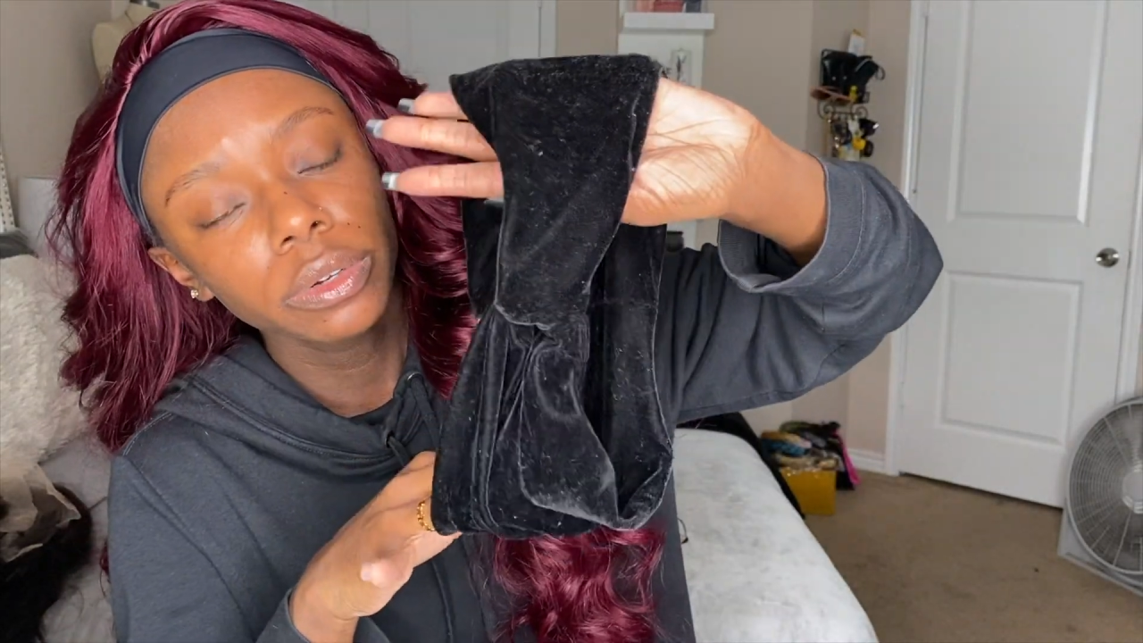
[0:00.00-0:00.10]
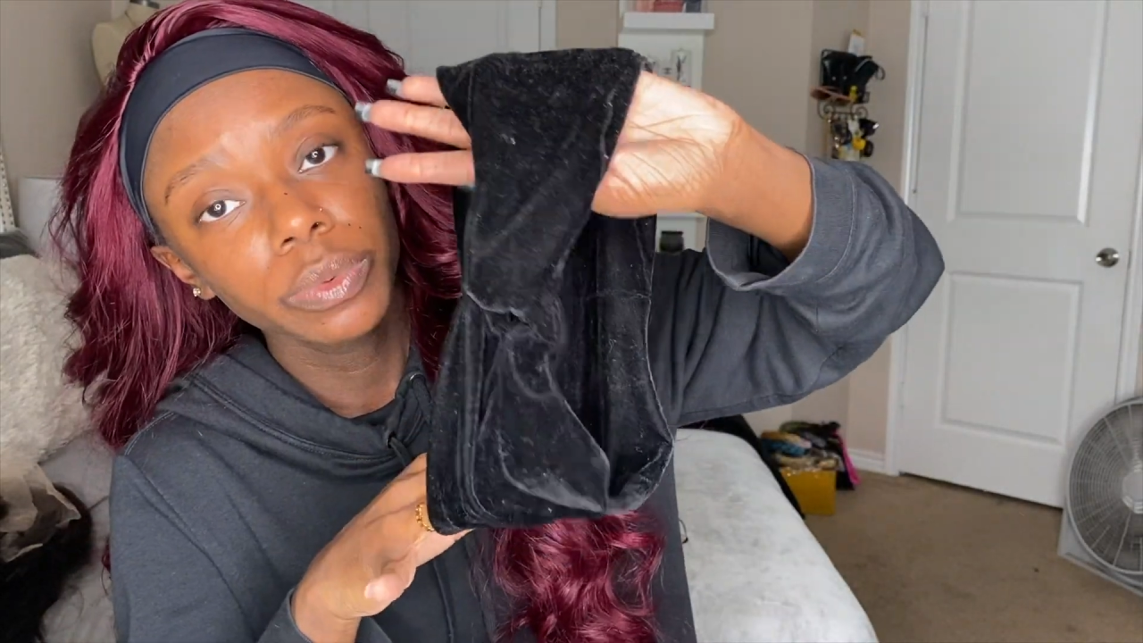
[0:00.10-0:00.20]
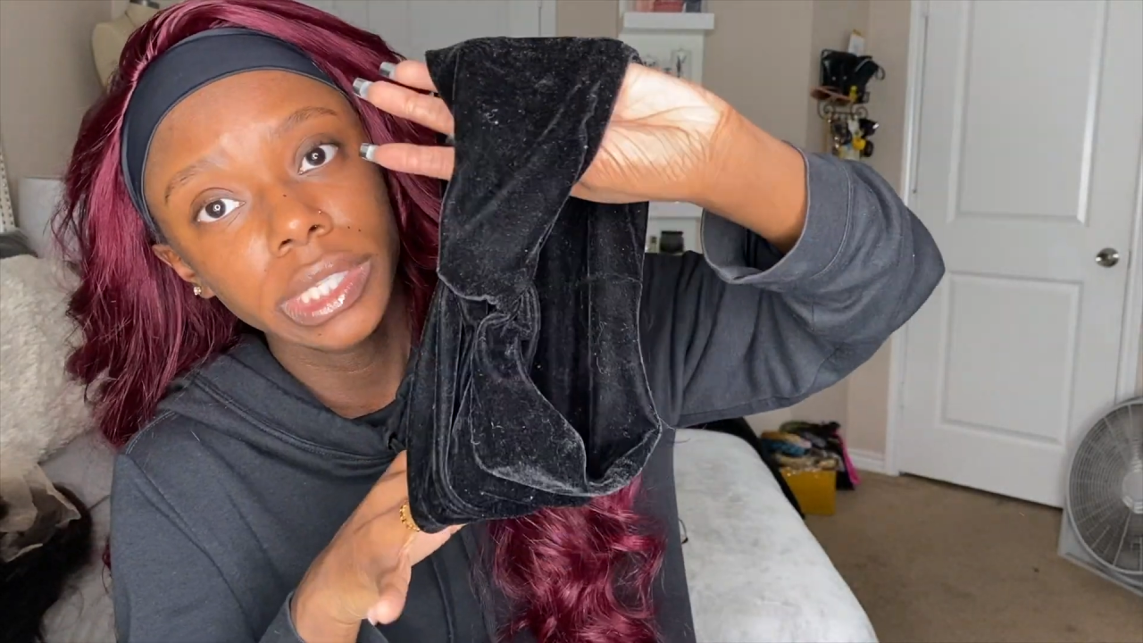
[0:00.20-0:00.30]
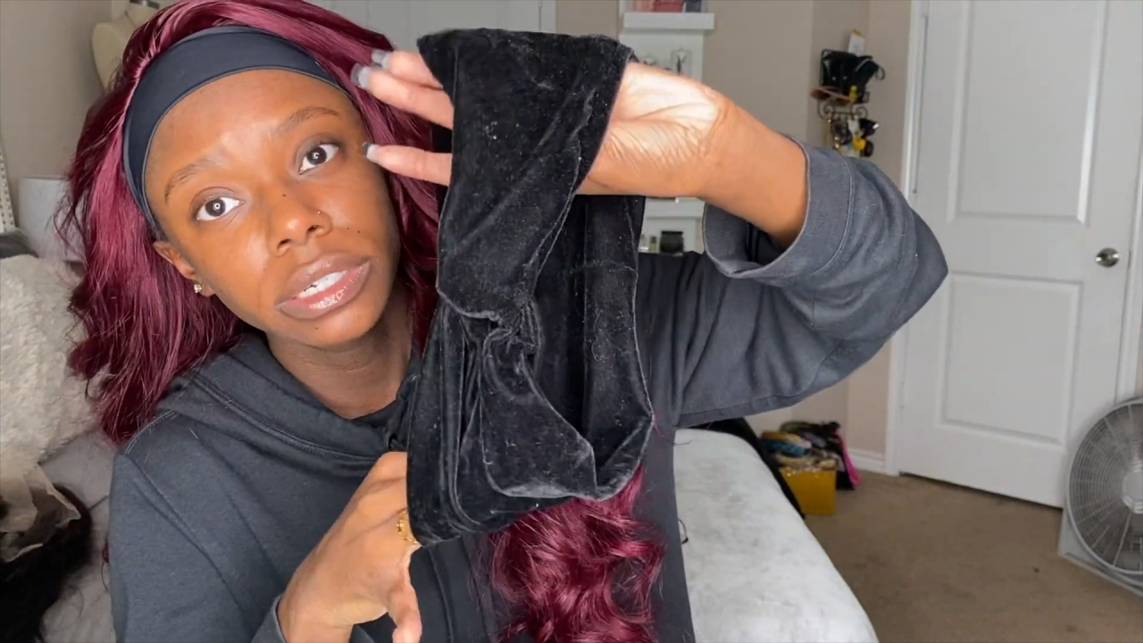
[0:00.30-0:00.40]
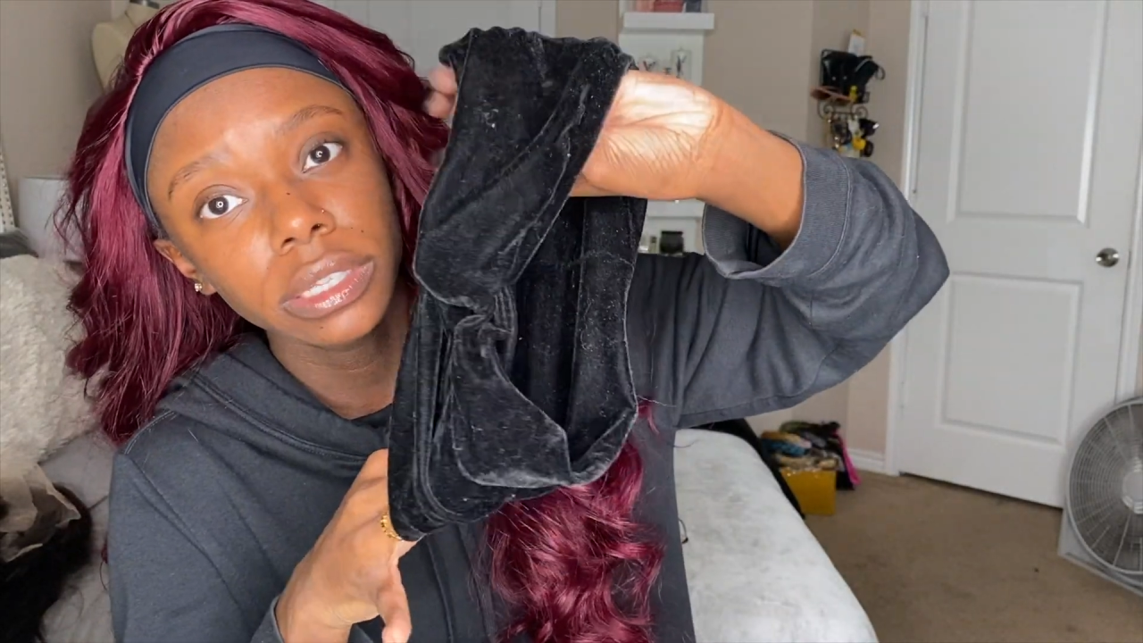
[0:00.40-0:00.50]

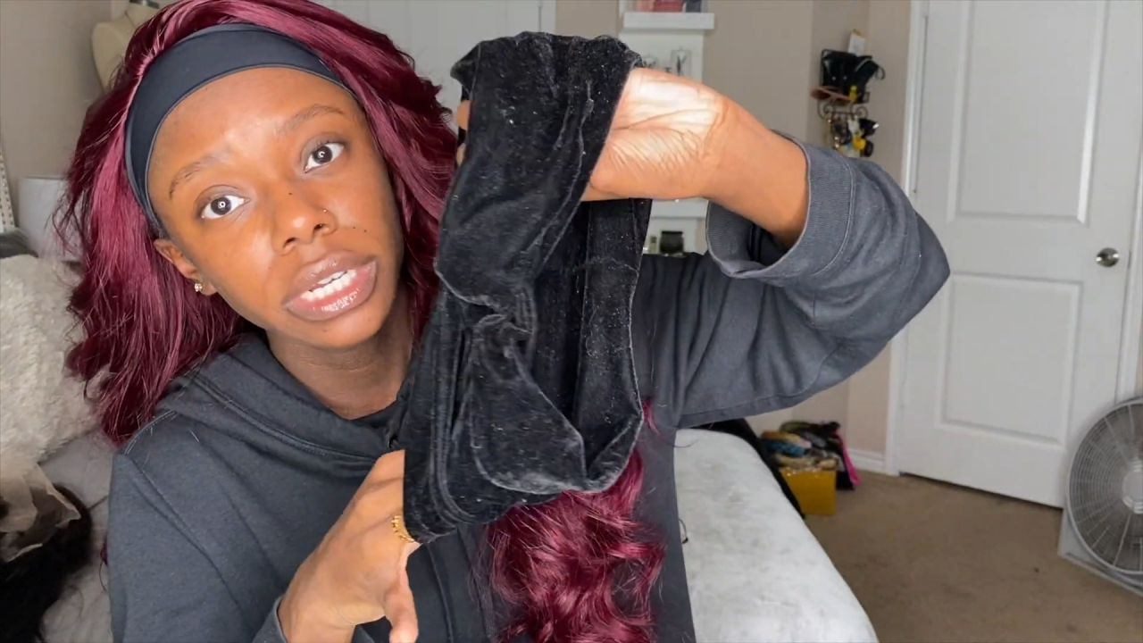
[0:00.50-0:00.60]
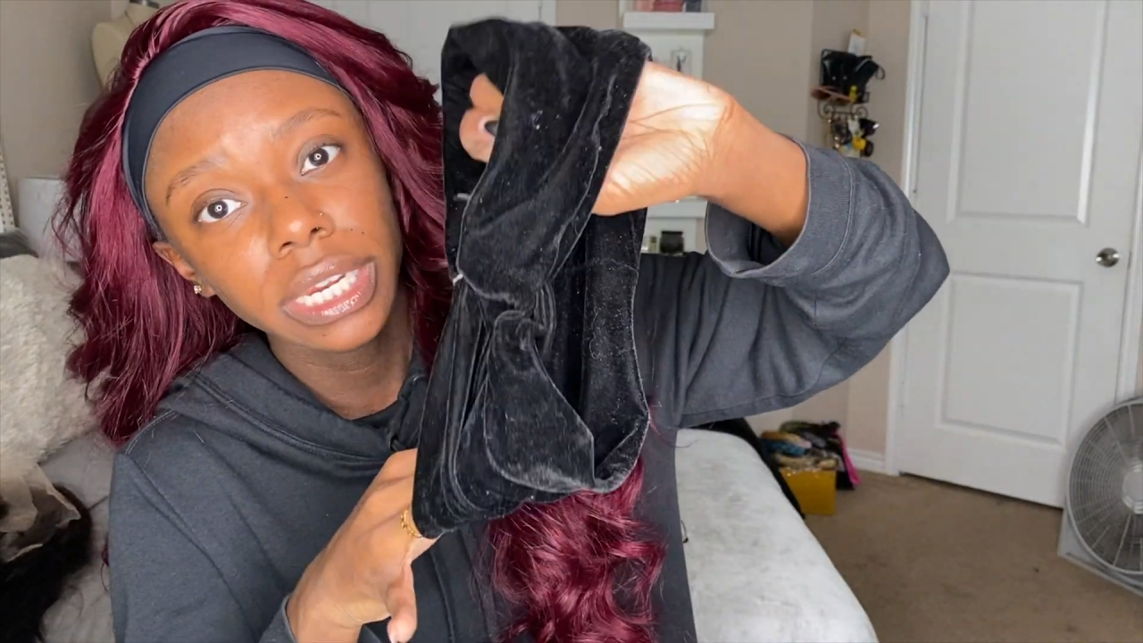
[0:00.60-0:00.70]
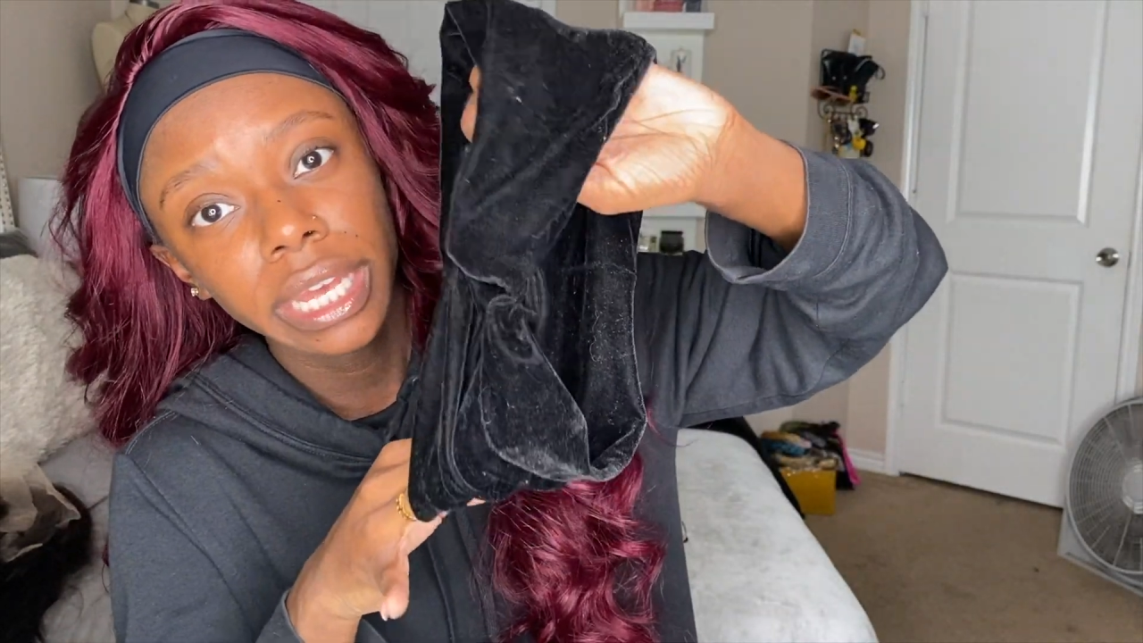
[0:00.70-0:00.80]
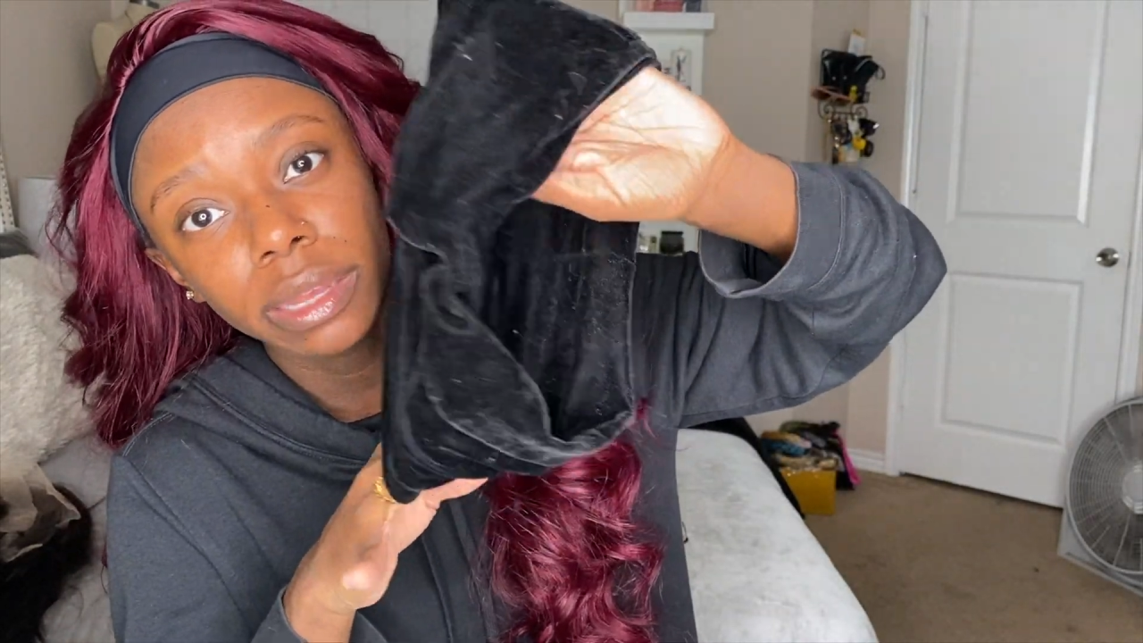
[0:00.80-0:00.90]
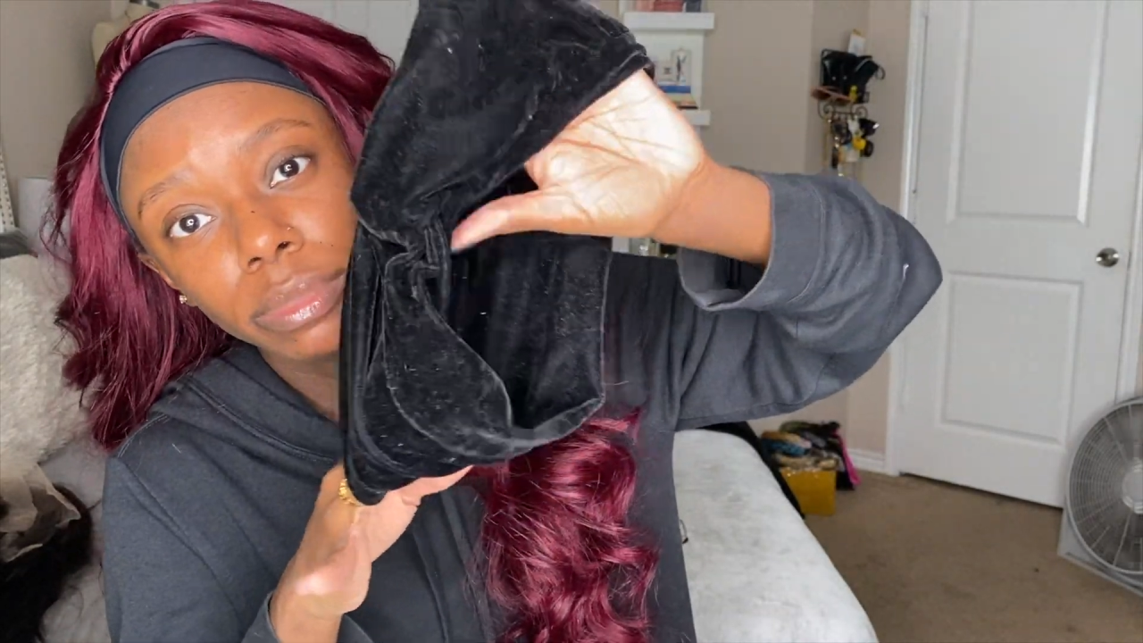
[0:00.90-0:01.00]
winter looking
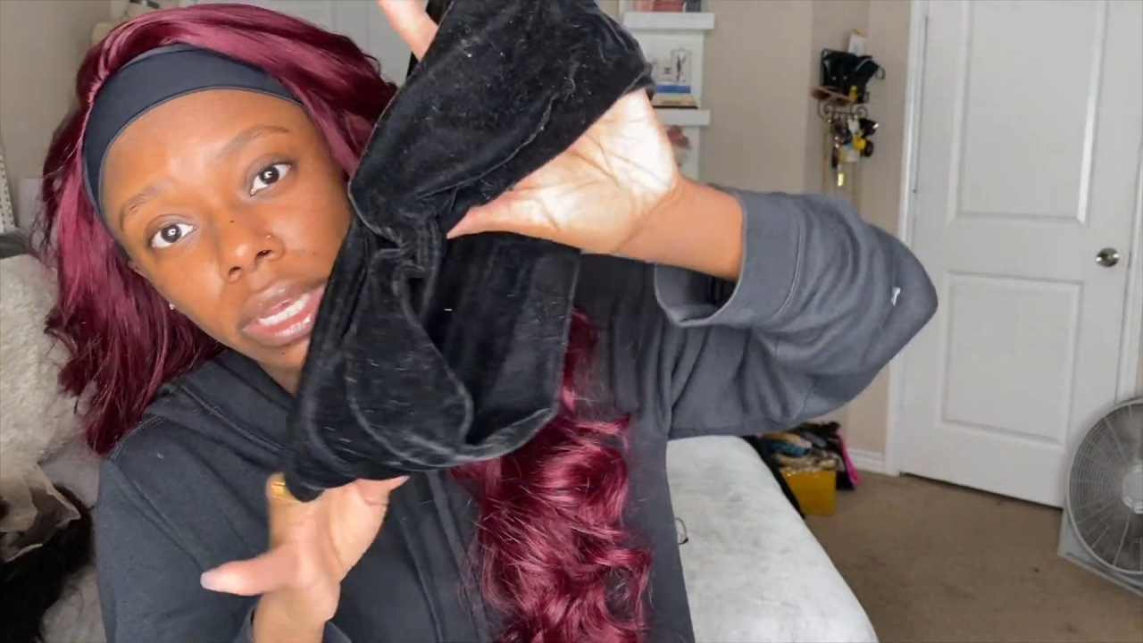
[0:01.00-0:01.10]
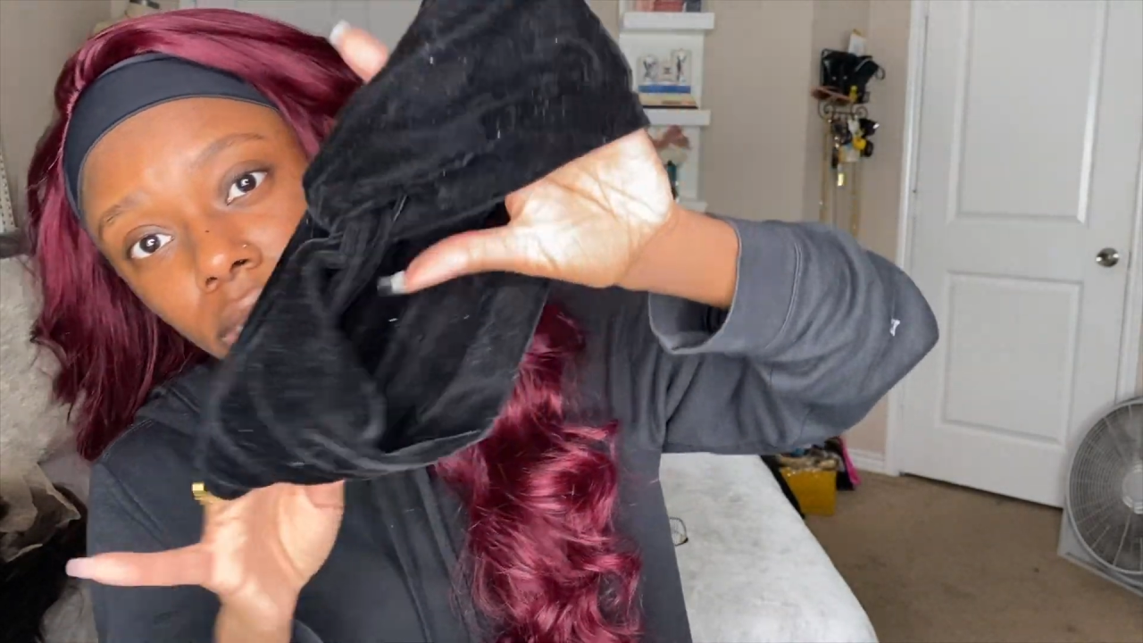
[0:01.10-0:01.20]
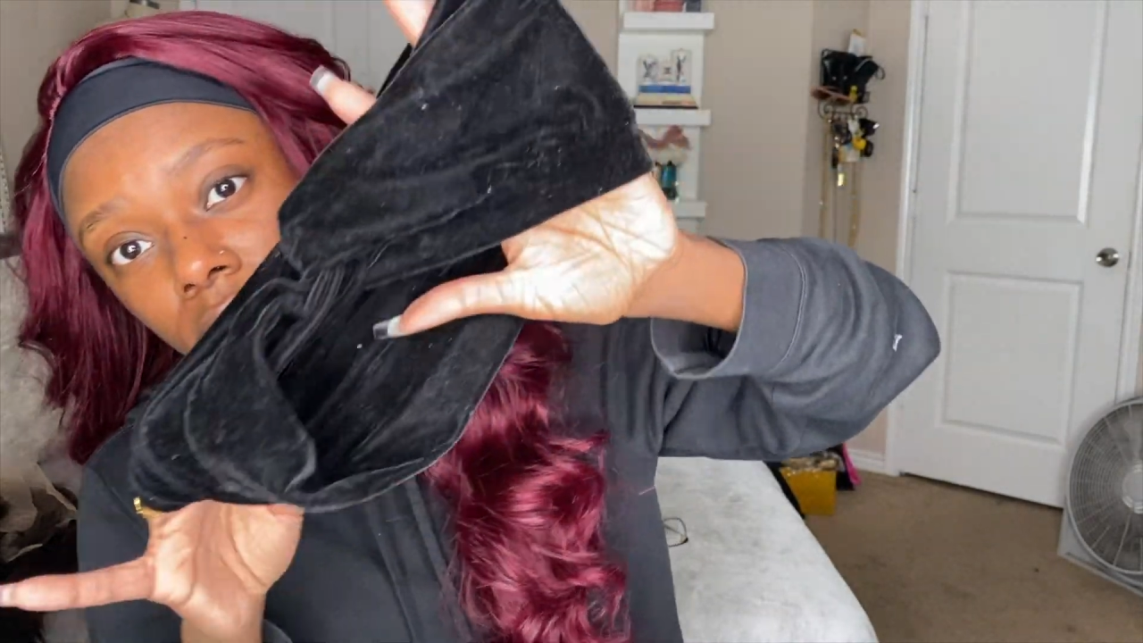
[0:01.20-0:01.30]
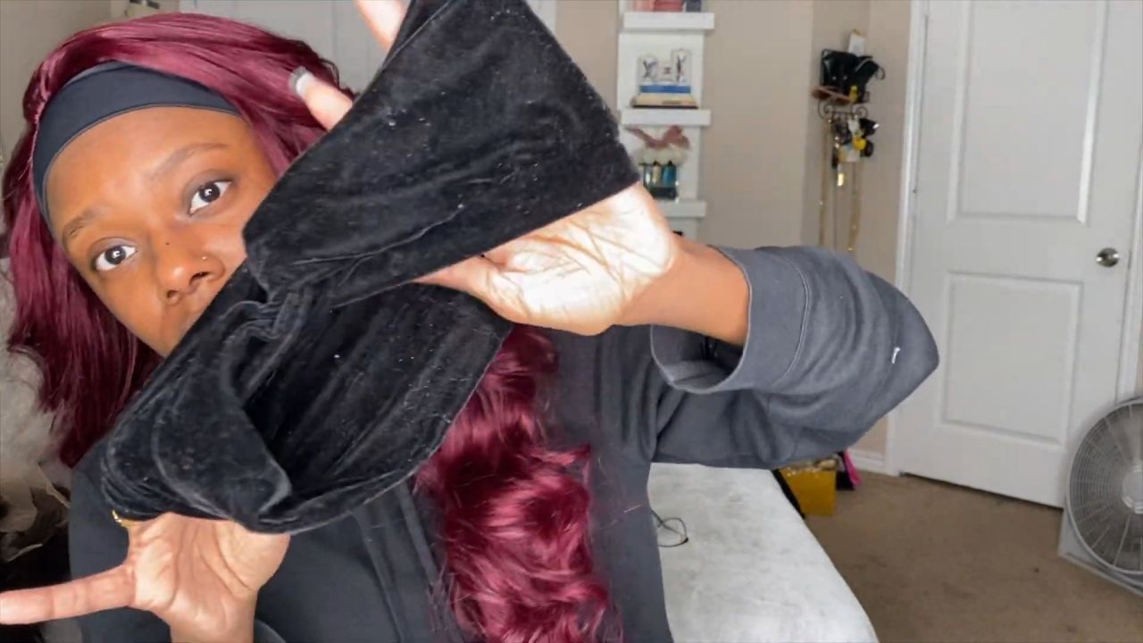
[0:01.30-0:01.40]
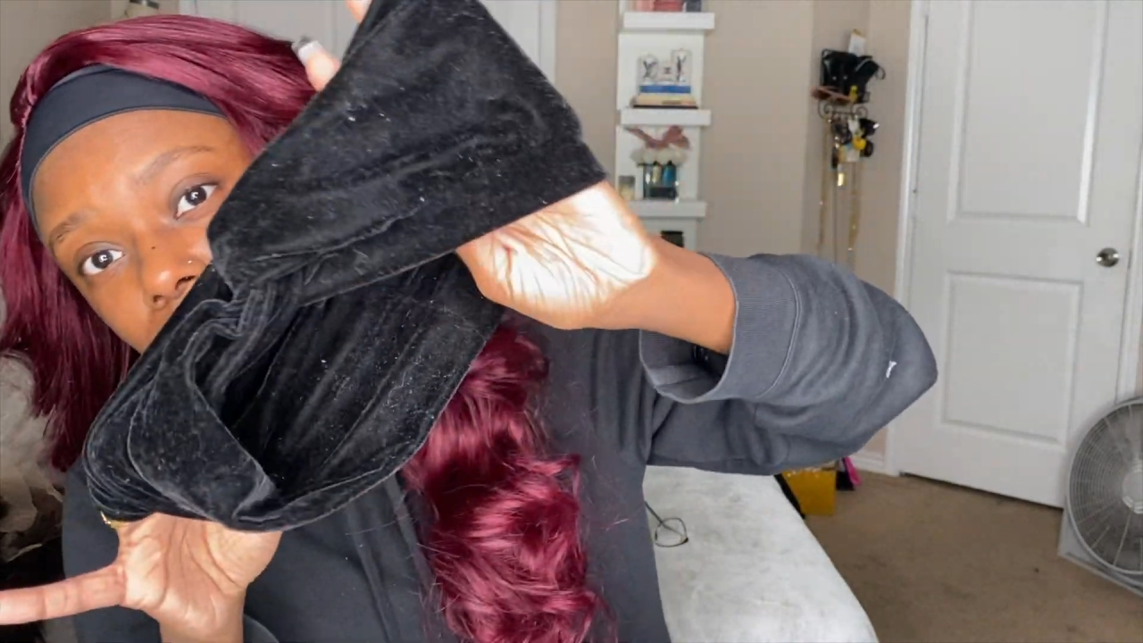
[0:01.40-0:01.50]
headbands.